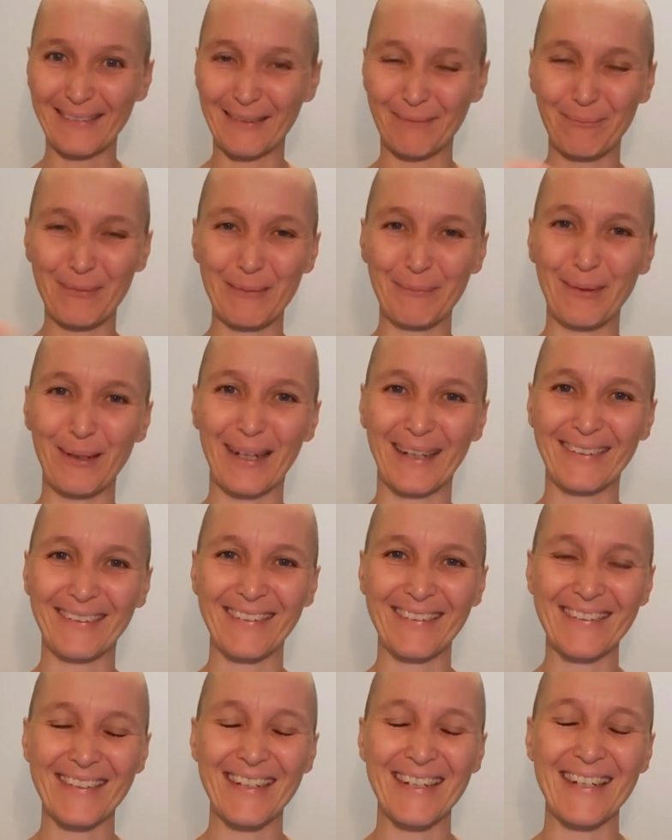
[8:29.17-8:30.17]
Some people like
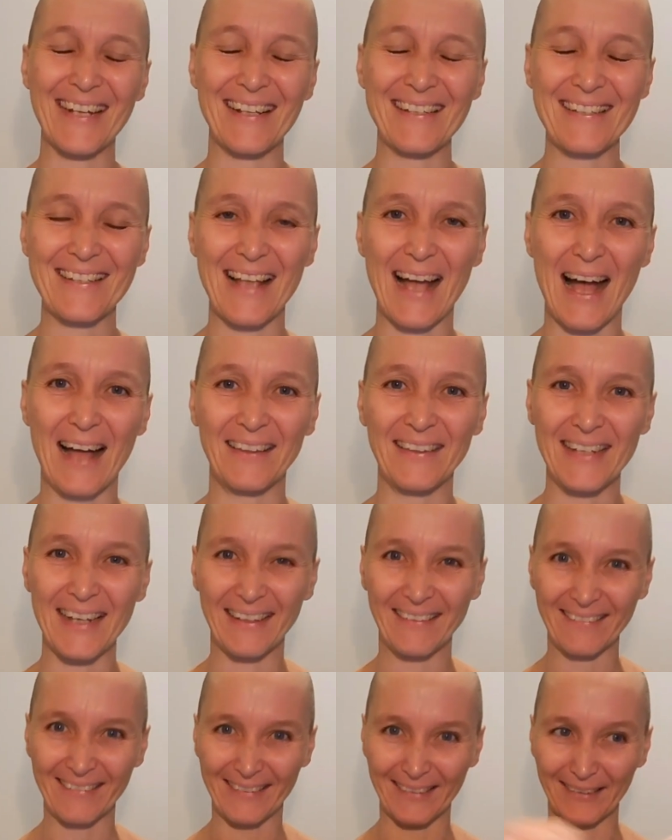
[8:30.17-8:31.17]
to see it as the
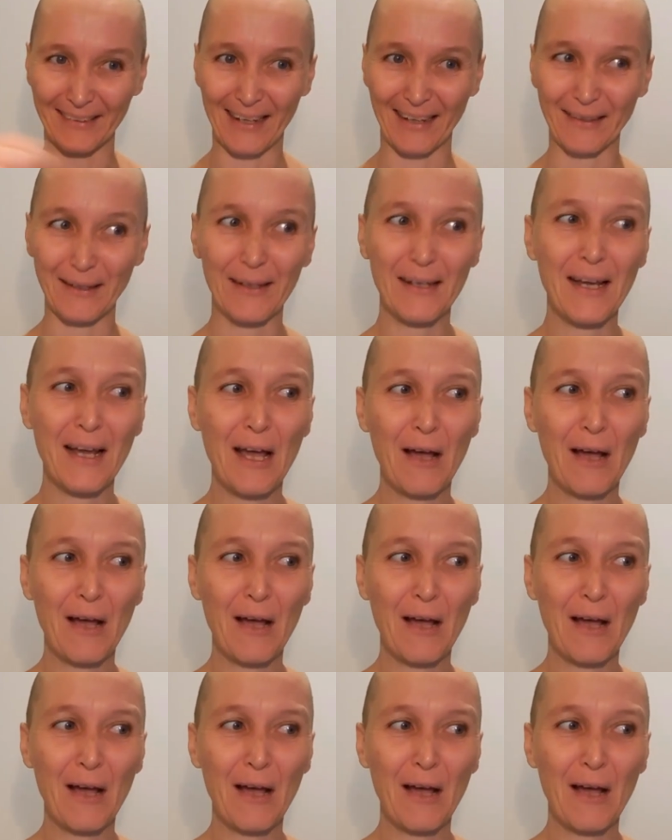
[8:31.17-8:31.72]
onions, another